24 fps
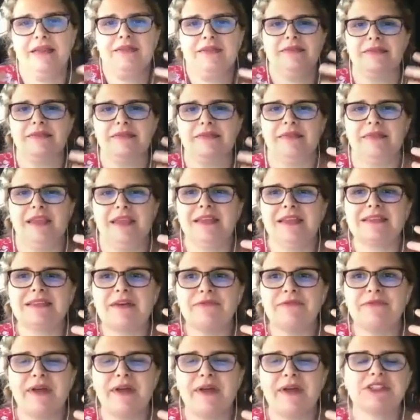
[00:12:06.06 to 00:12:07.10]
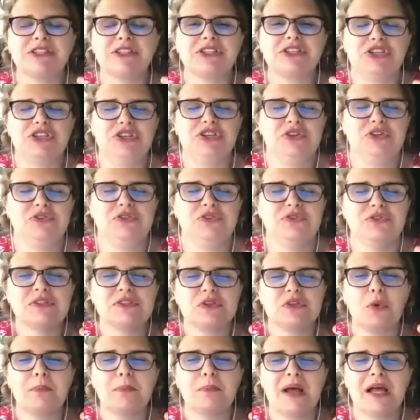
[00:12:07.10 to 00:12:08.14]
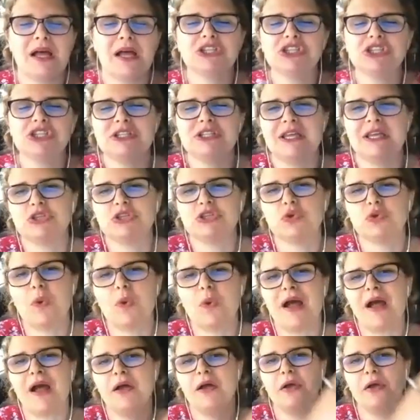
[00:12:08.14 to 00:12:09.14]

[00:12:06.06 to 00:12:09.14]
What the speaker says: It affected you so much that you are